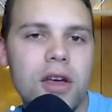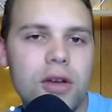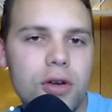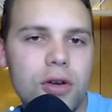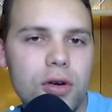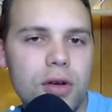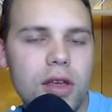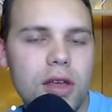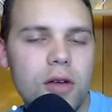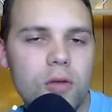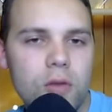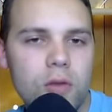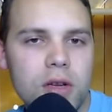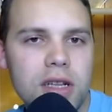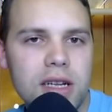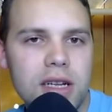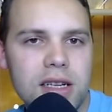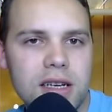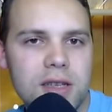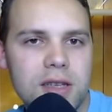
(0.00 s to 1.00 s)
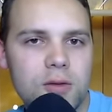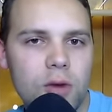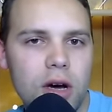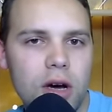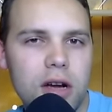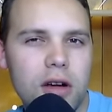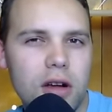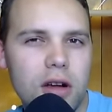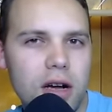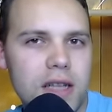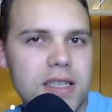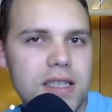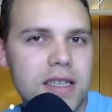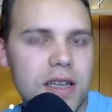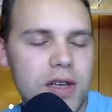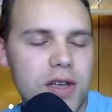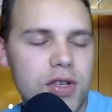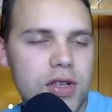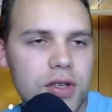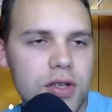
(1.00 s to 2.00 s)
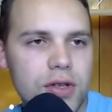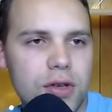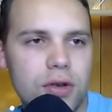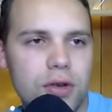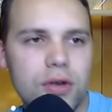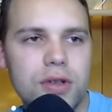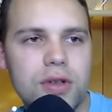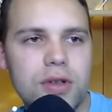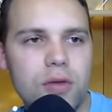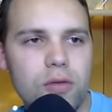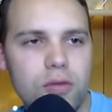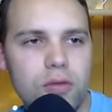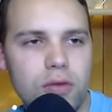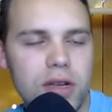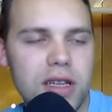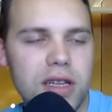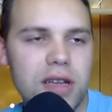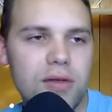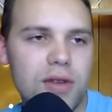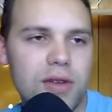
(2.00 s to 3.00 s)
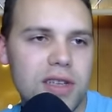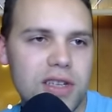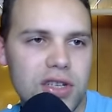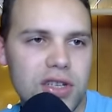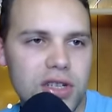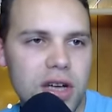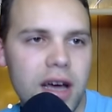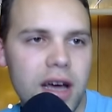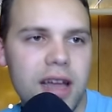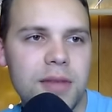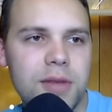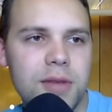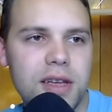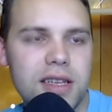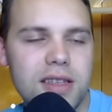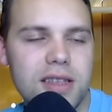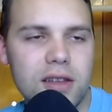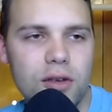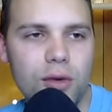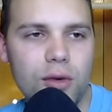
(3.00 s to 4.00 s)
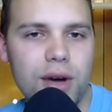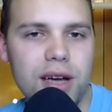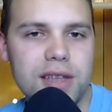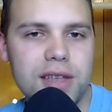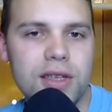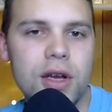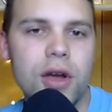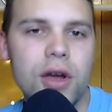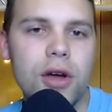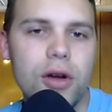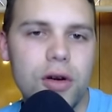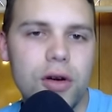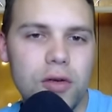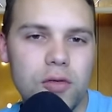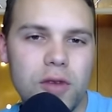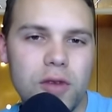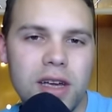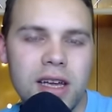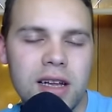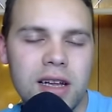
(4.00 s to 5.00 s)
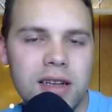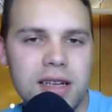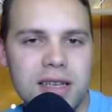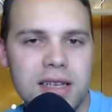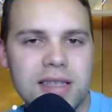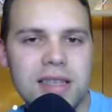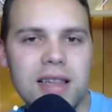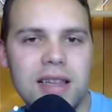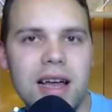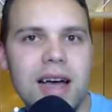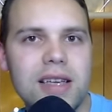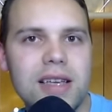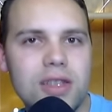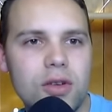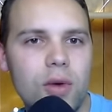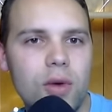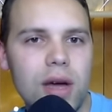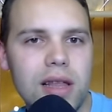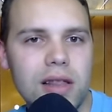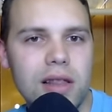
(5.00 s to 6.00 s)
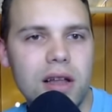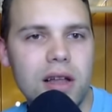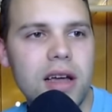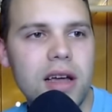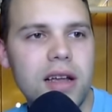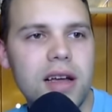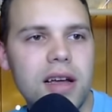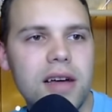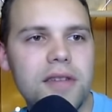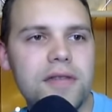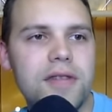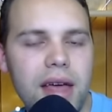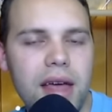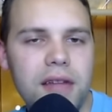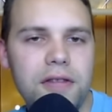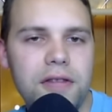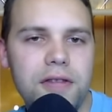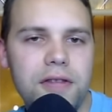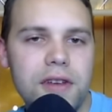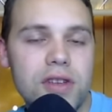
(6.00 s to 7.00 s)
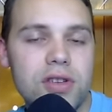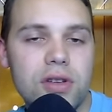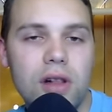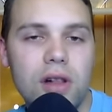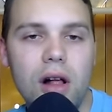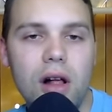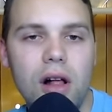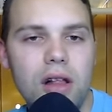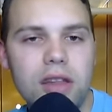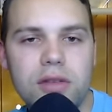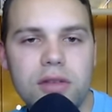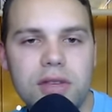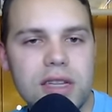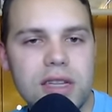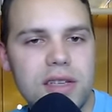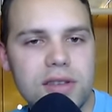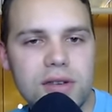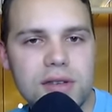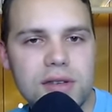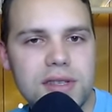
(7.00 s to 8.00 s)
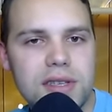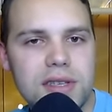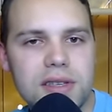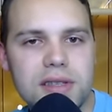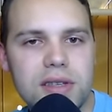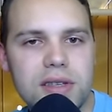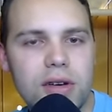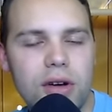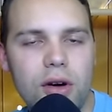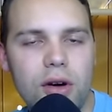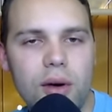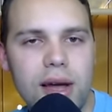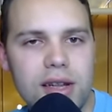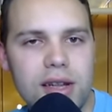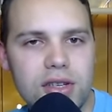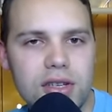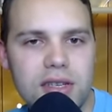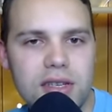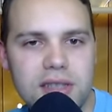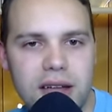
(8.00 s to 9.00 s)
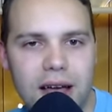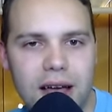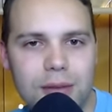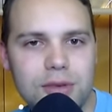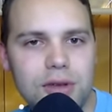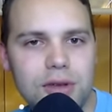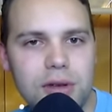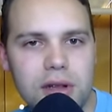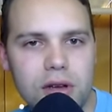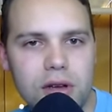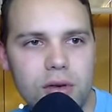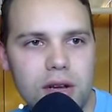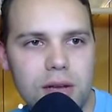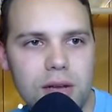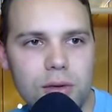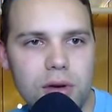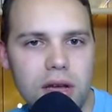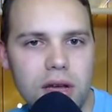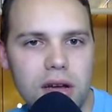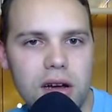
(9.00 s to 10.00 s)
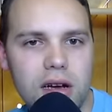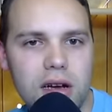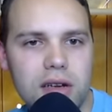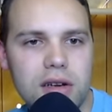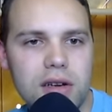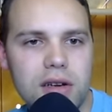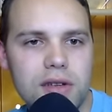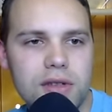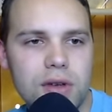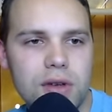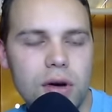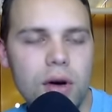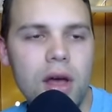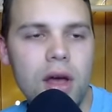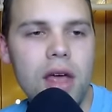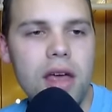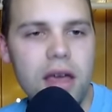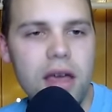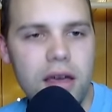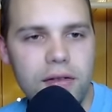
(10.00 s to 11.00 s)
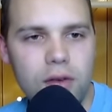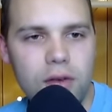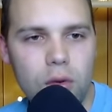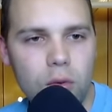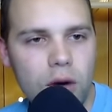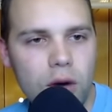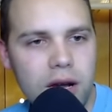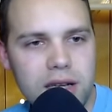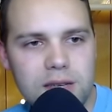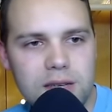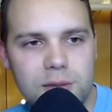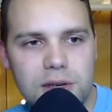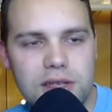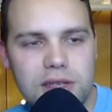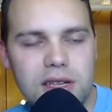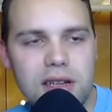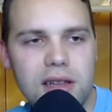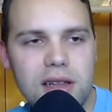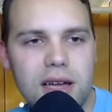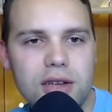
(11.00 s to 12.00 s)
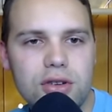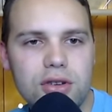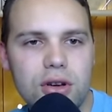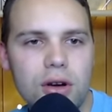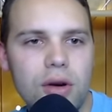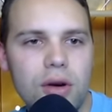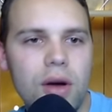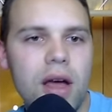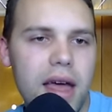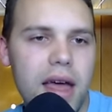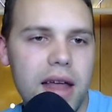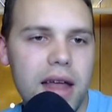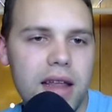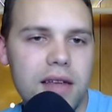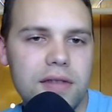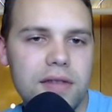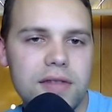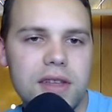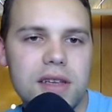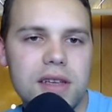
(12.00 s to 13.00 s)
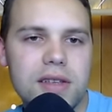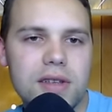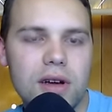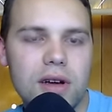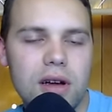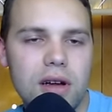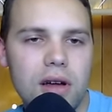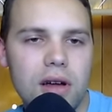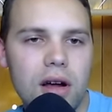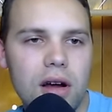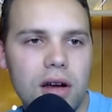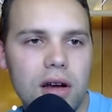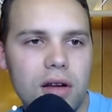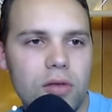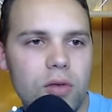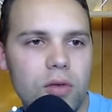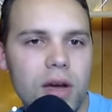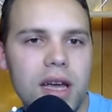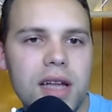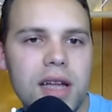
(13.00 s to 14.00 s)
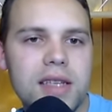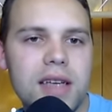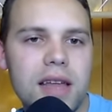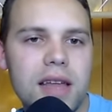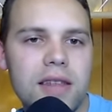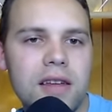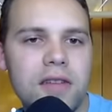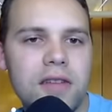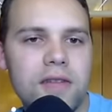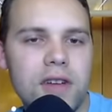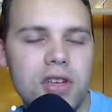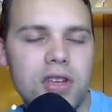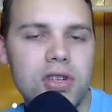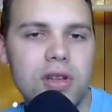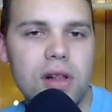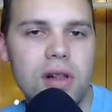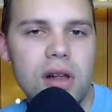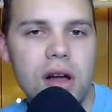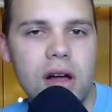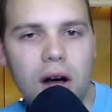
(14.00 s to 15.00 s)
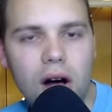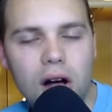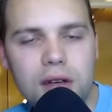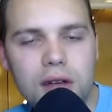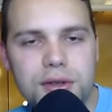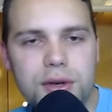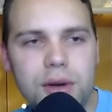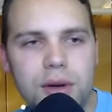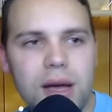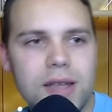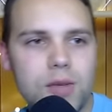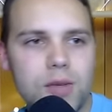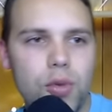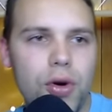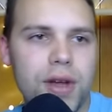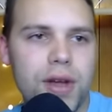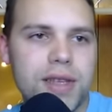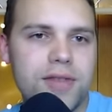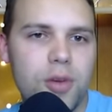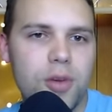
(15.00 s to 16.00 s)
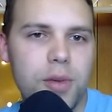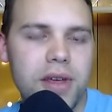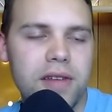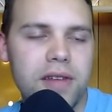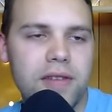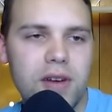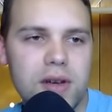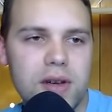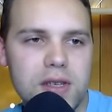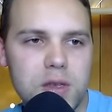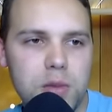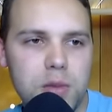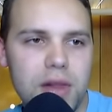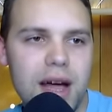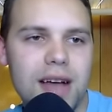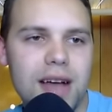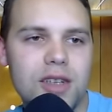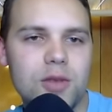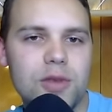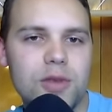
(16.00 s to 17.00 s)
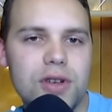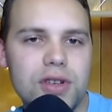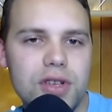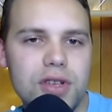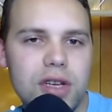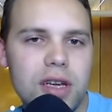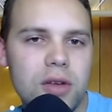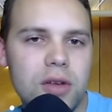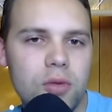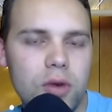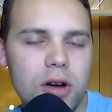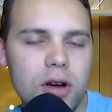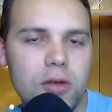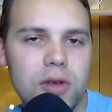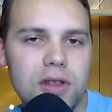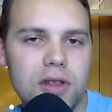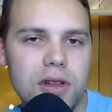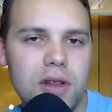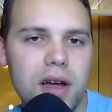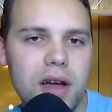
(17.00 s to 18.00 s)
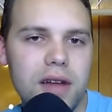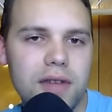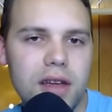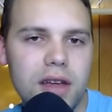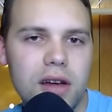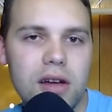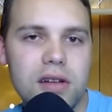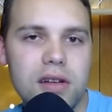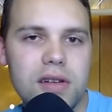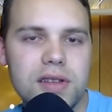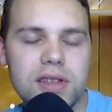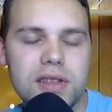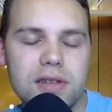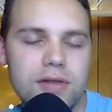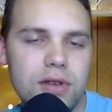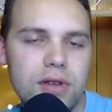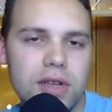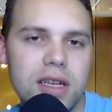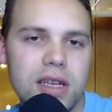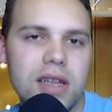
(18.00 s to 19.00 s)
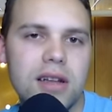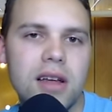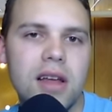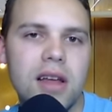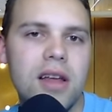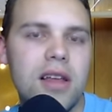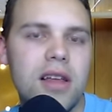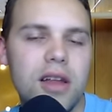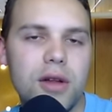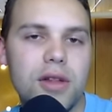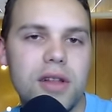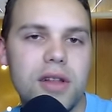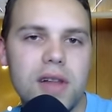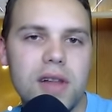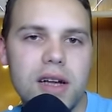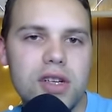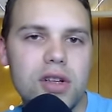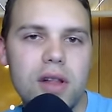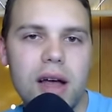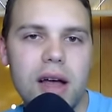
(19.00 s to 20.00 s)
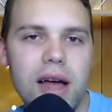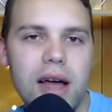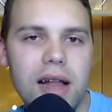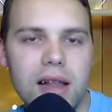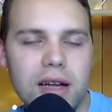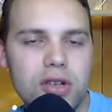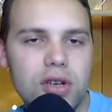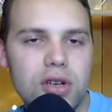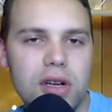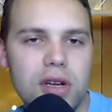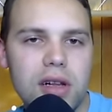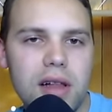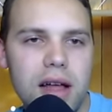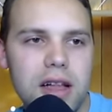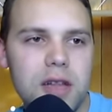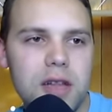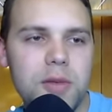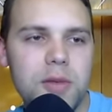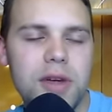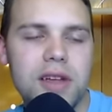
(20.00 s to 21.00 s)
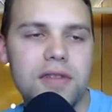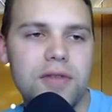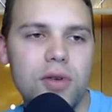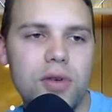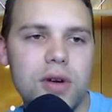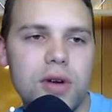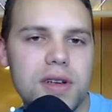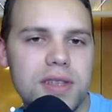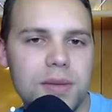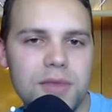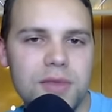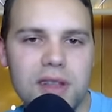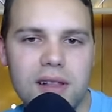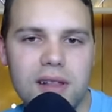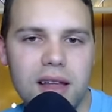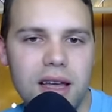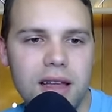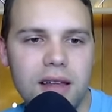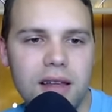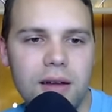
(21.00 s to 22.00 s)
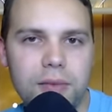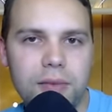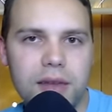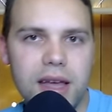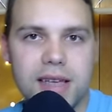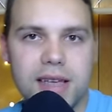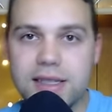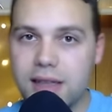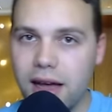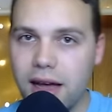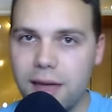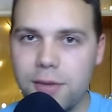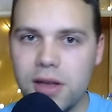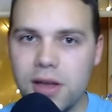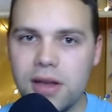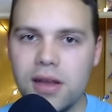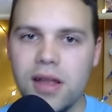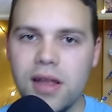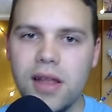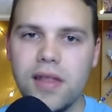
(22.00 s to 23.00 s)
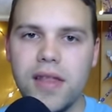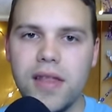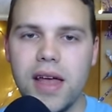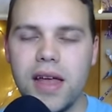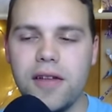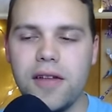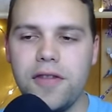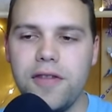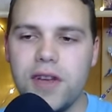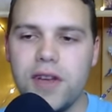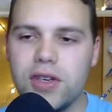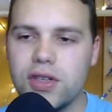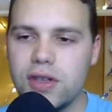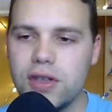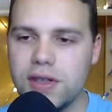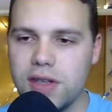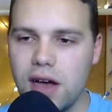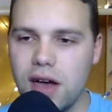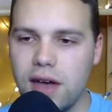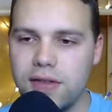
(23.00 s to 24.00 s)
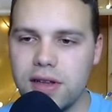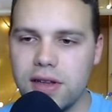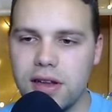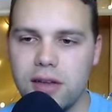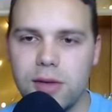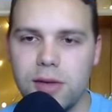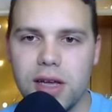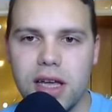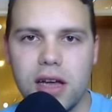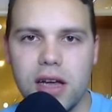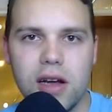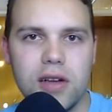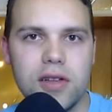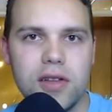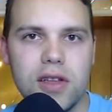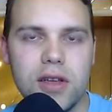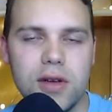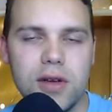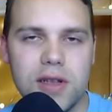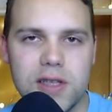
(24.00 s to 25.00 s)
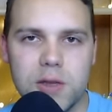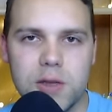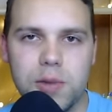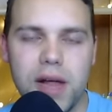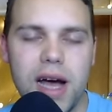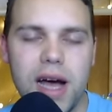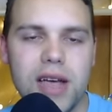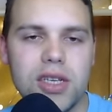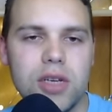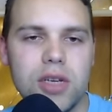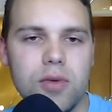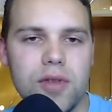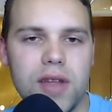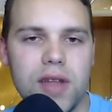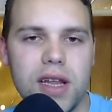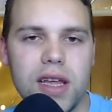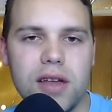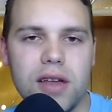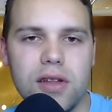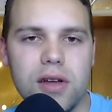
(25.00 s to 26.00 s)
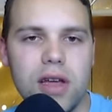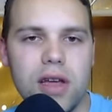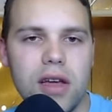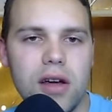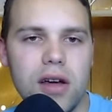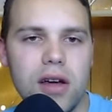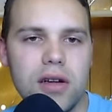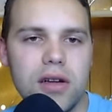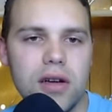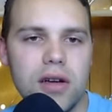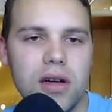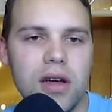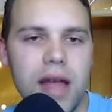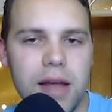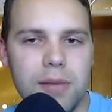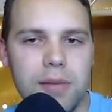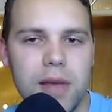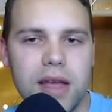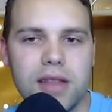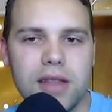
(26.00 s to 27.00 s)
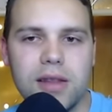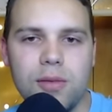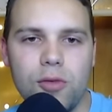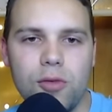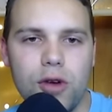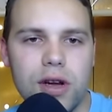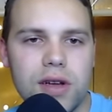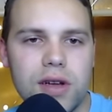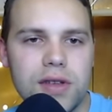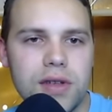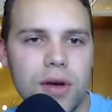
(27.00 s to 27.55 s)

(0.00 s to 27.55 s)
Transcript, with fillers: Kuki really does want her Constellation 2 to really, really shine because otherwise her ring doesn't last quite long enough. And Fischl, all you need is her C0 and she's an absolutely incredible character. So if you're wanting to build an Electro, any of these are, are great. I think Fischl also gets points for being very splashable. She can work with a lot of characters. If you need, you know, the electro electrical element for something like a Simon, then Fischl is often going to be a character that you can splash in with any other character and make them work.